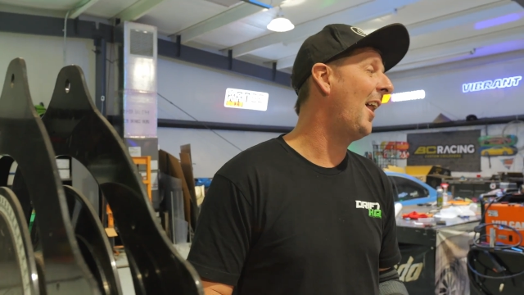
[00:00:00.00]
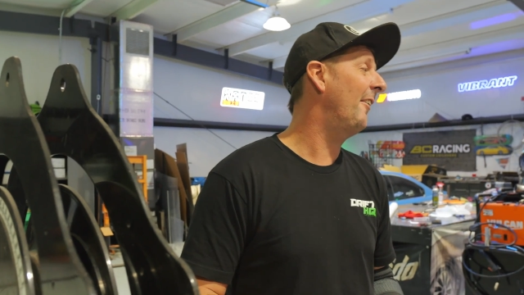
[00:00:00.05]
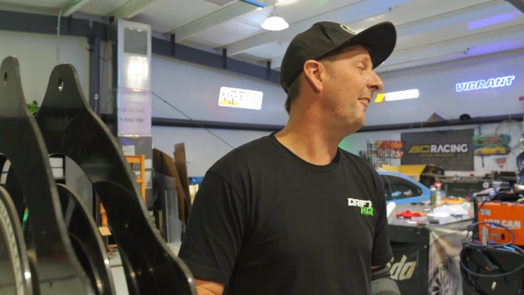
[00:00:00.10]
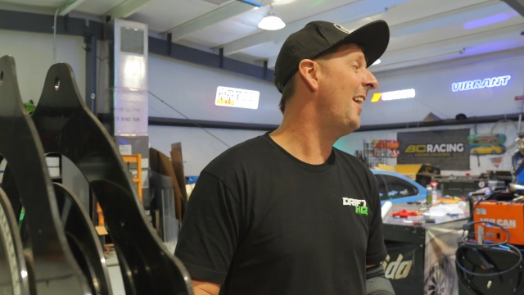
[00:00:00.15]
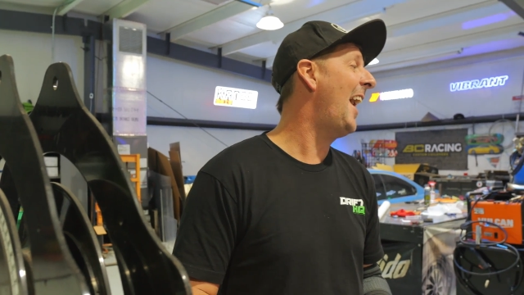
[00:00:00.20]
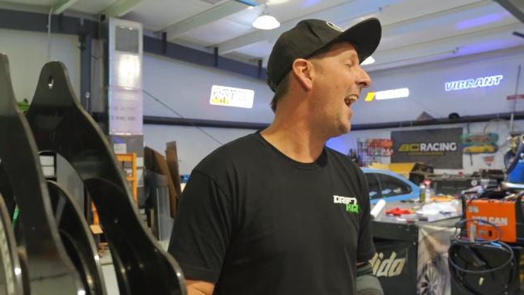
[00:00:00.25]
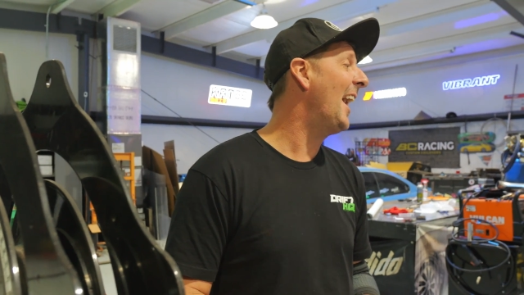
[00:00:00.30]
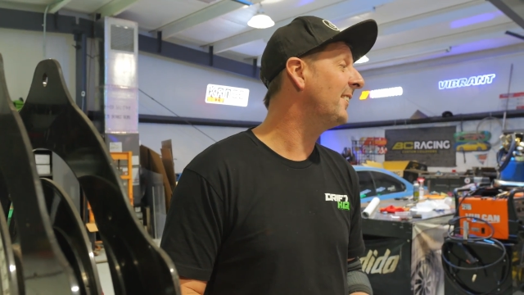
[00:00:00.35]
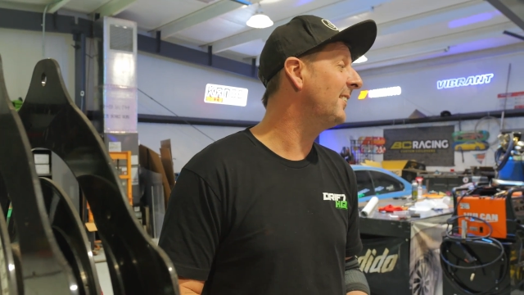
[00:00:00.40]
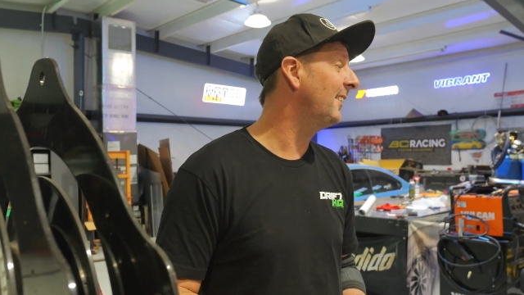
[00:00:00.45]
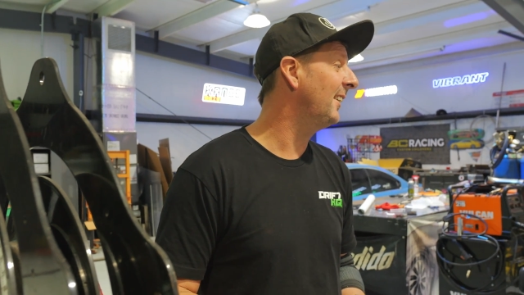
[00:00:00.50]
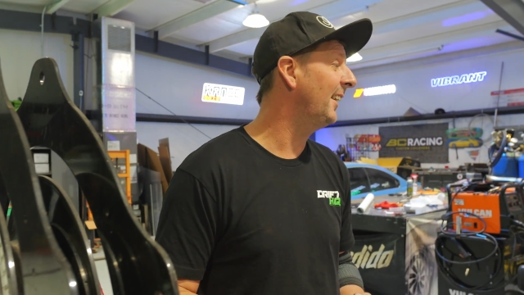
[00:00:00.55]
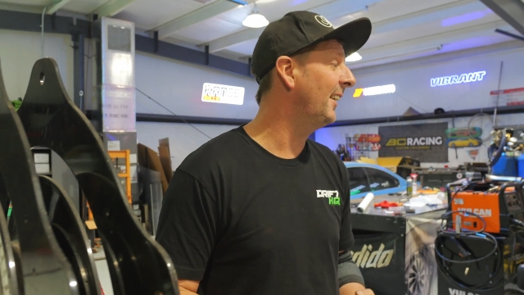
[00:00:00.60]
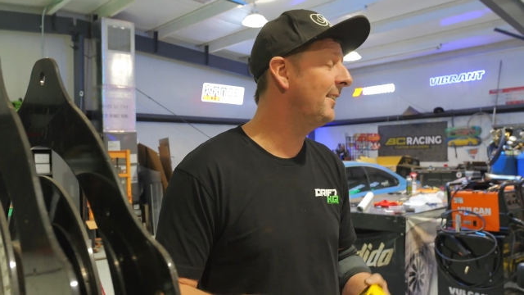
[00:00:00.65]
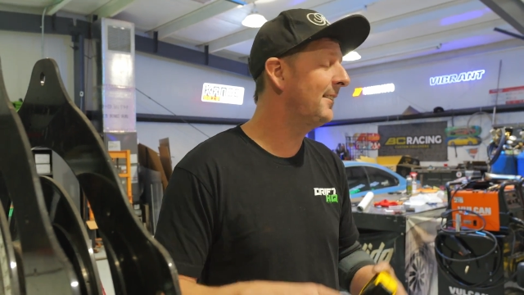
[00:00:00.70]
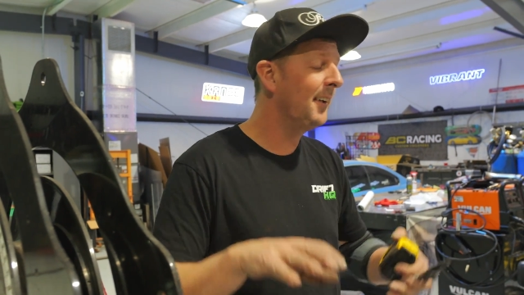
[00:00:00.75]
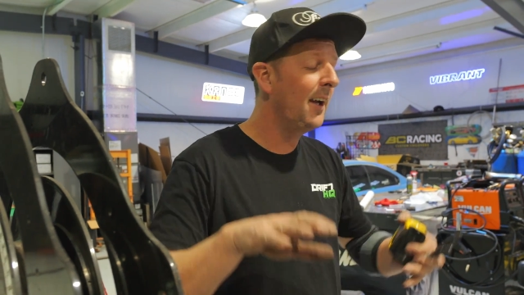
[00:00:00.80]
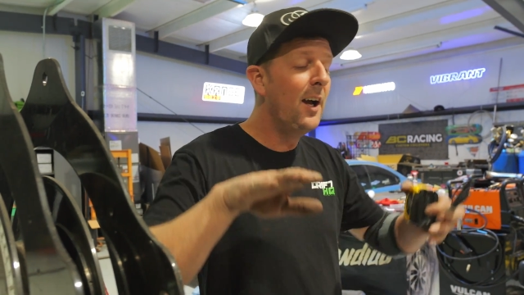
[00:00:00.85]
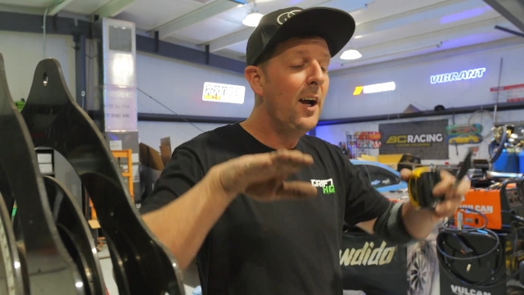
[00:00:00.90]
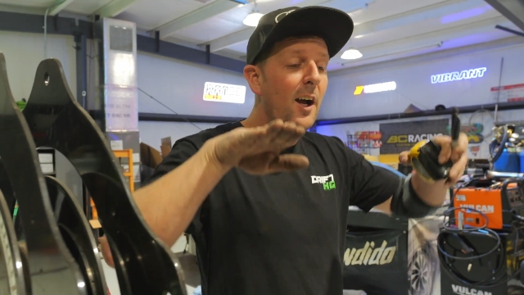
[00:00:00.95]
of
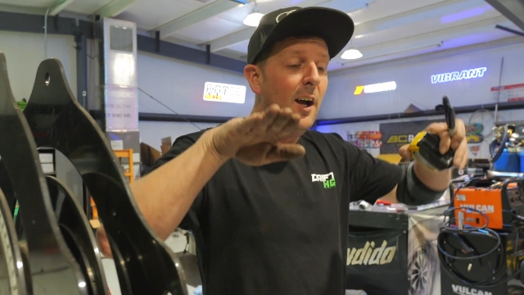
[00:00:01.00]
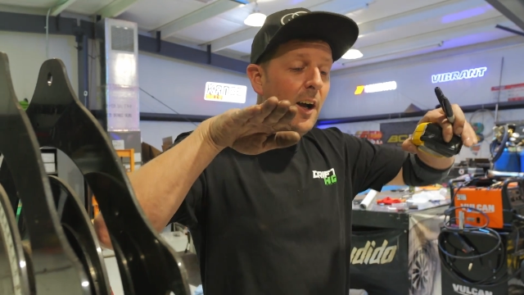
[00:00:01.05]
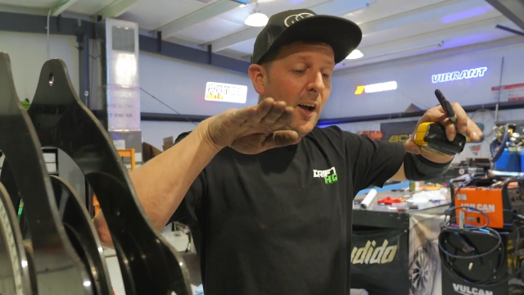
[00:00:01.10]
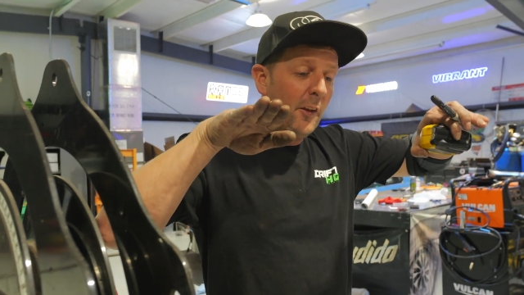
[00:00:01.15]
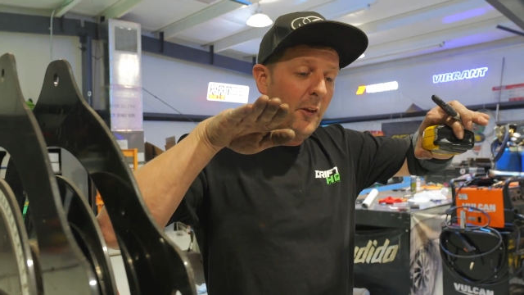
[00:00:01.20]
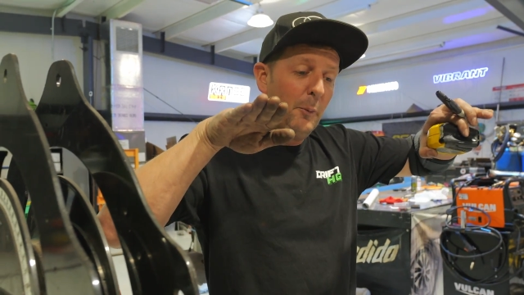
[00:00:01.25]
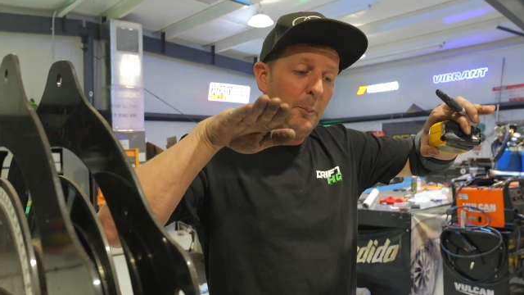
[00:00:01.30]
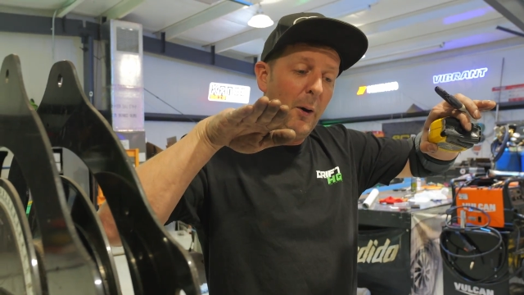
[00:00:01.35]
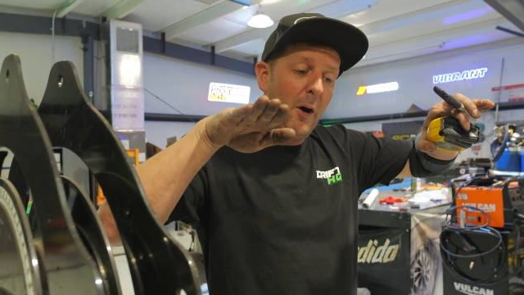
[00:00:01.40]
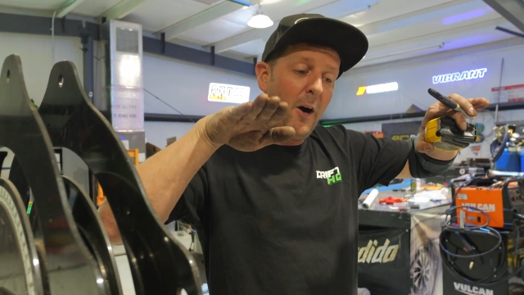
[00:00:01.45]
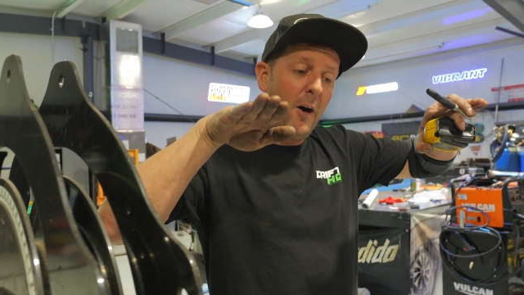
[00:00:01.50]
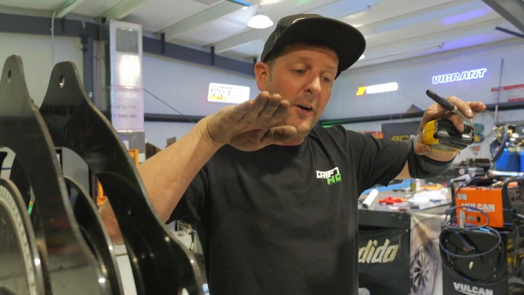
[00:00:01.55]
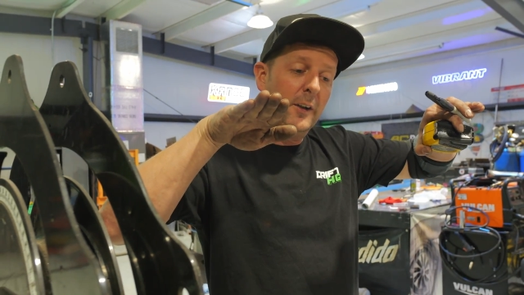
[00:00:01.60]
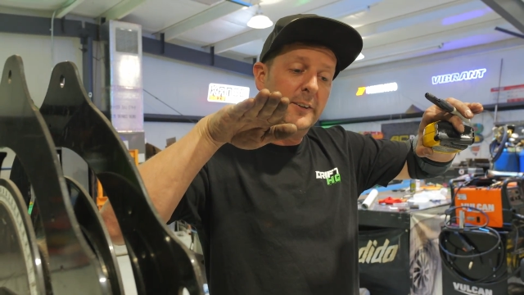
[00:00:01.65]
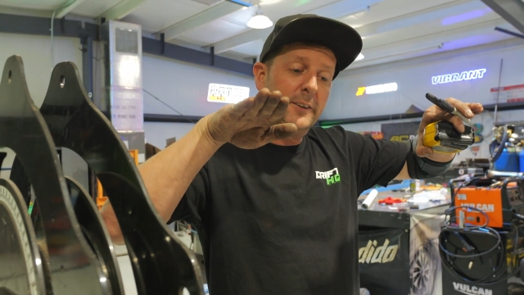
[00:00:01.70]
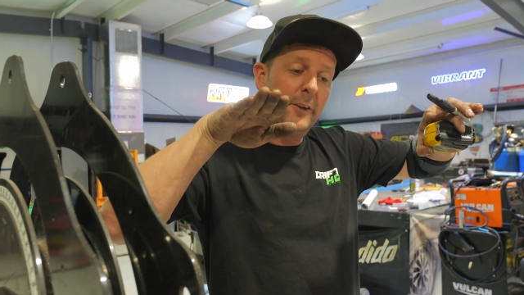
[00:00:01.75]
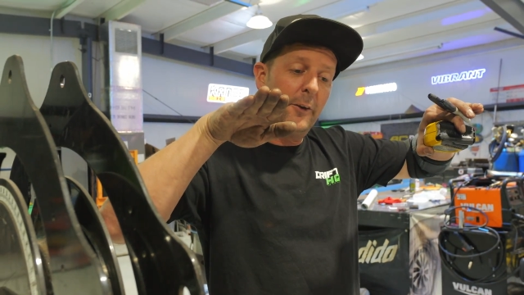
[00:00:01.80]
accidents, the bars